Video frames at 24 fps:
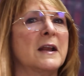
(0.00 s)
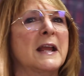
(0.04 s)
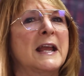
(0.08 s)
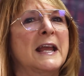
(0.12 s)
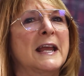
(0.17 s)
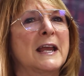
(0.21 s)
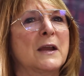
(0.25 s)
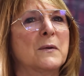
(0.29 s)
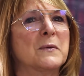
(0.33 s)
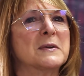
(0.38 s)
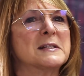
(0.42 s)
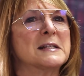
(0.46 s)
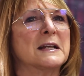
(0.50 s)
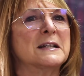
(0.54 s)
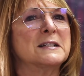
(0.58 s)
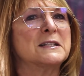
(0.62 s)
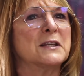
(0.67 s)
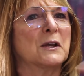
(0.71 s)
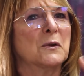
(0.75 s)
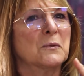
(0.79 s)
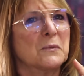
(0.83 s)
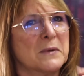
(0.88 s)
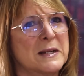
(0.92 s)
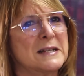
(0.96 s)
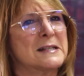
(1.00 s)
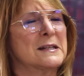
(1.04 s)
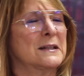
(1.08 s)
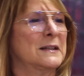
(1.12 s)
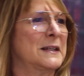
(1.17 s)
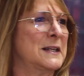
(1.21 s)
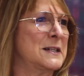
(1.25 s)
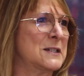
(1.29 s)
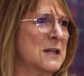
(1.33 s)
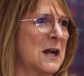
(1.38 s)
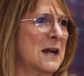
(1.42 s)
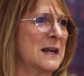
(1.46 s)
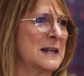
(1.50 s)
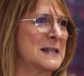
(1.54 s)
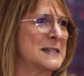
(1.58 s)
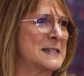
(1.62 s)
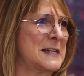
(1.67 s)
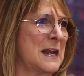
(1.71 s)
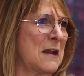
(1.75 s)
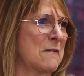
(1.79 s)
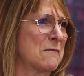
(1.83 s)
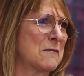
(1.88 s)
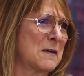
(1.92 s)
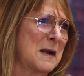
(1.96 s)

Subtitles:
It was until recently taught at Stanford.